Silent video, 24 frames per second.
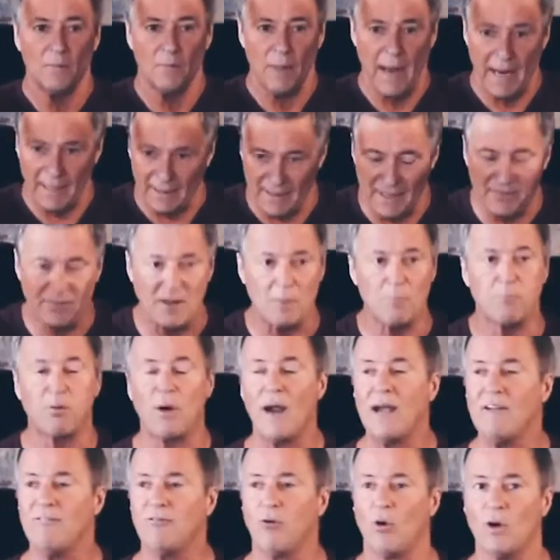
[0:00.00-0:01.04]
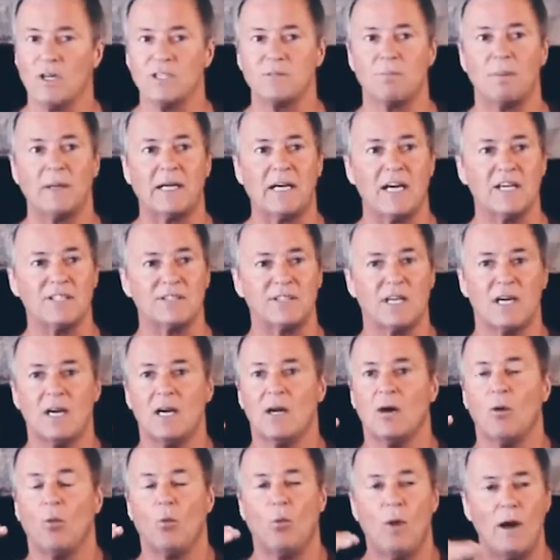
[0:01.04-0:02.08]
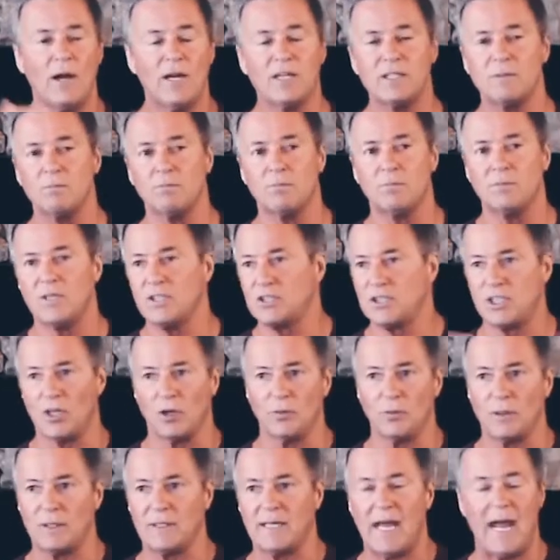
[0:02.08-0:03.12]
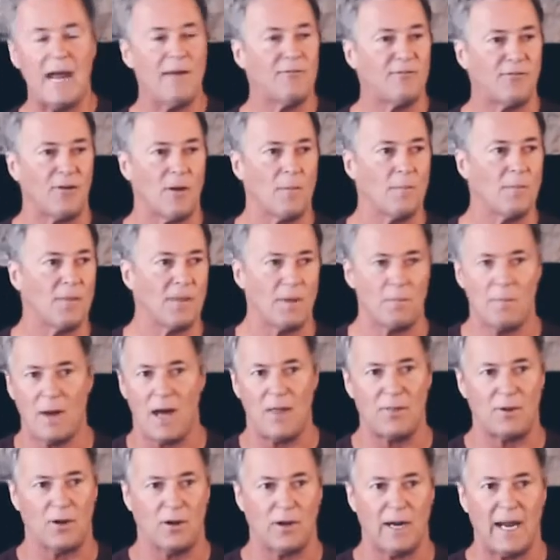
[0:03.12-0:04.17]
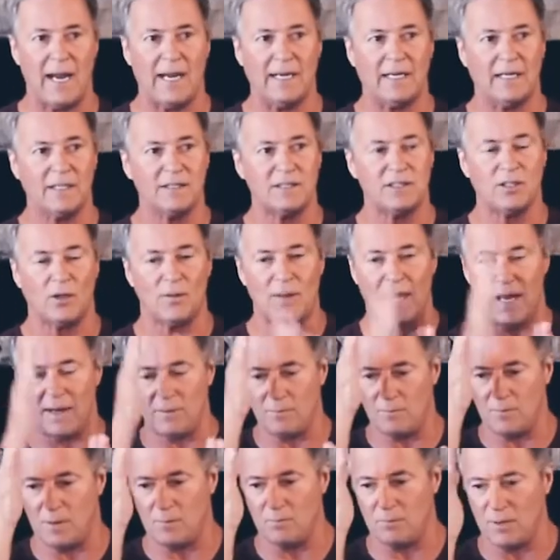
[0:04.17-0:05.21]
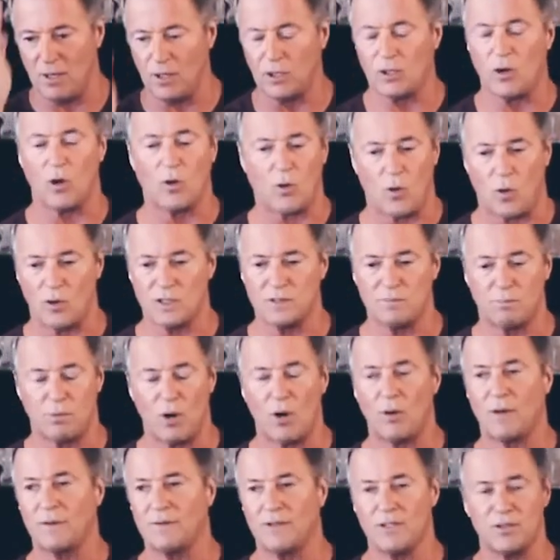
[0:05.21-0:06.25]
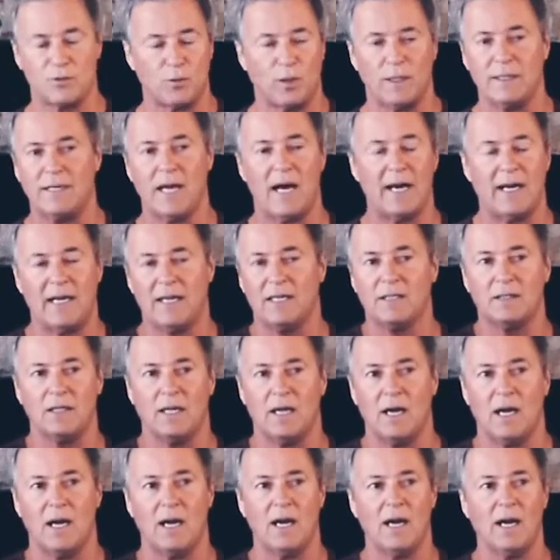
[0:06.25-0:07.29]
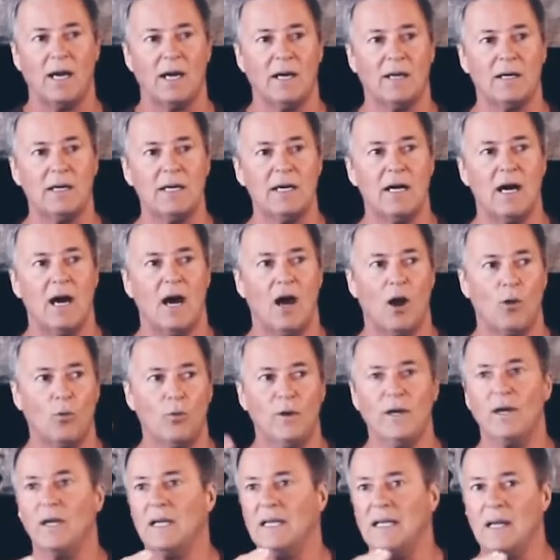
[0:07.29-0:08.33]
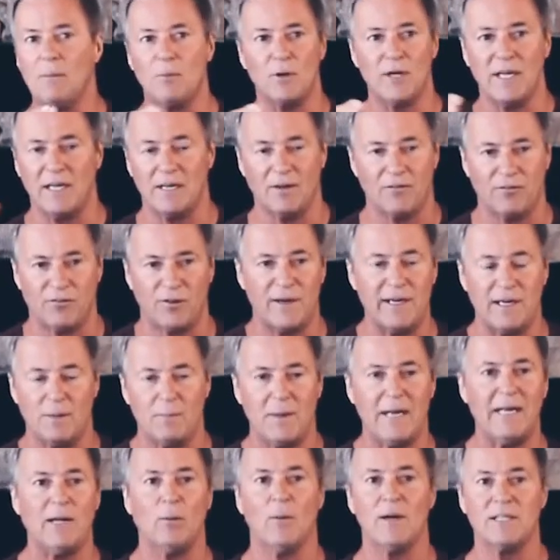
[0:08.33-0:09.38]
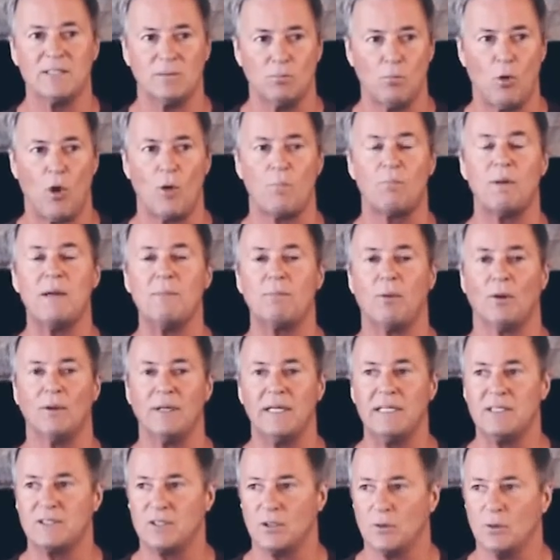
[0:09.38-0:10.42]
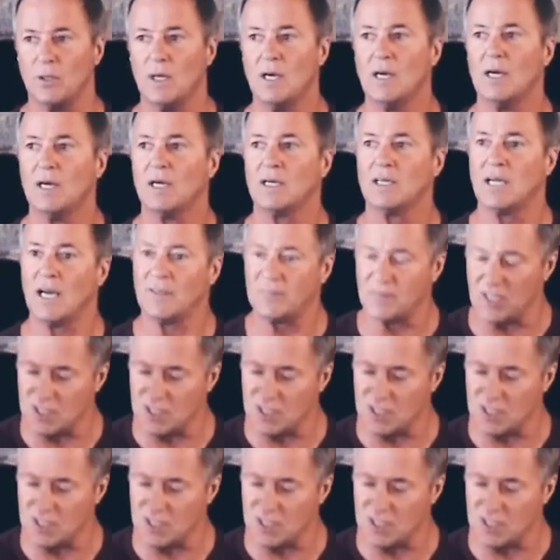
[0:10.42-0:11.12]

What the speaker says: and let them pray for us. Because where did the children came from? The mother, and until that umbilical cord is broken, there's really not a real liberty and a freedom anyways. More people need to cut the